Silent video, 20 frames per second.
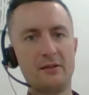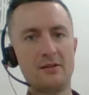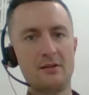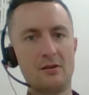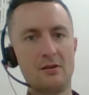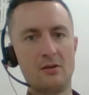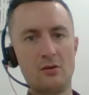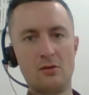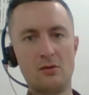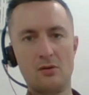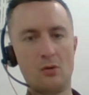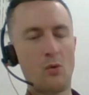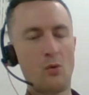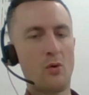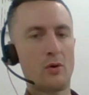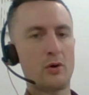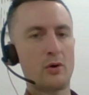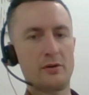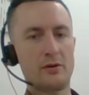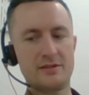or
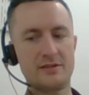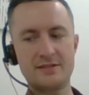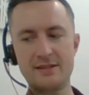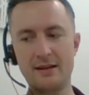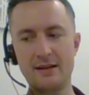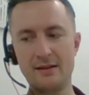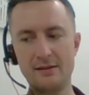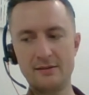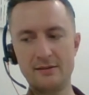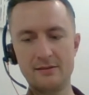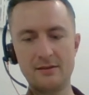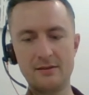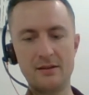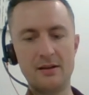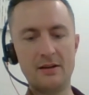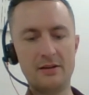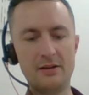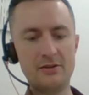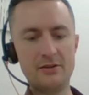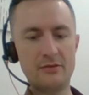cross-selling
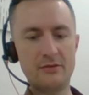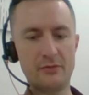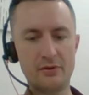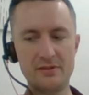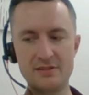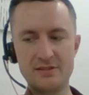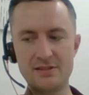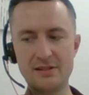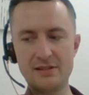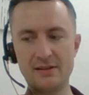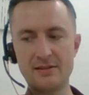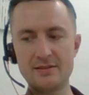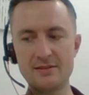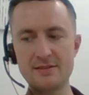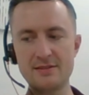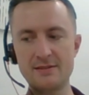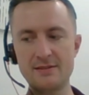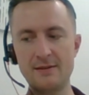different things.